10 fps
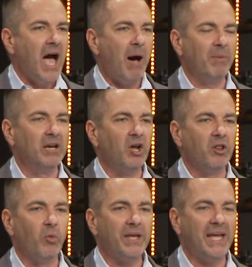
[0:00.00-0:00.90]
How many know
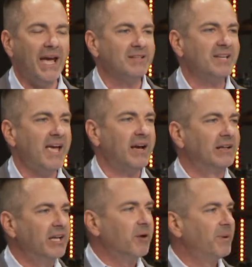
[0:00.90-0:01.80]
that we can't take
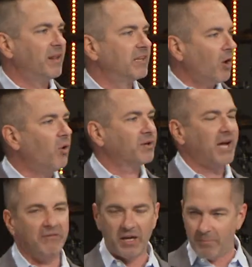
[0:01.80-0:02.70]
a little bit of the old
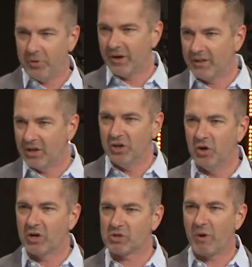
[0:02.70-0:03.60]
covenant and put it in the
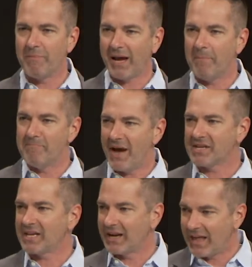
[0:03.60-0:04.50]
new because we make a
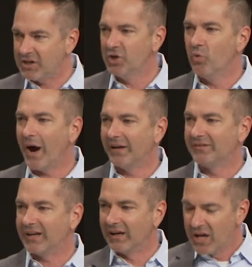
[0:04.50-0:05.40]
mess out of that new
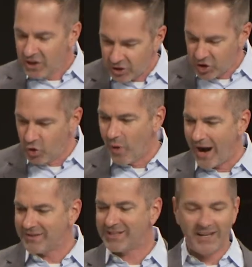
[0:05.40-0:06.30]
wineskin? The new
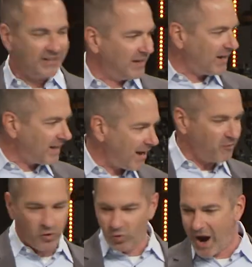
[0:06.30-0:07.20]
wineskin cannot have
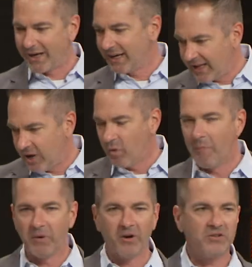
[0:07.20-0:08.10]
old wine in it, it will
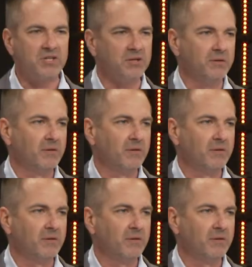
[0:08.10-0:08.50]
burst.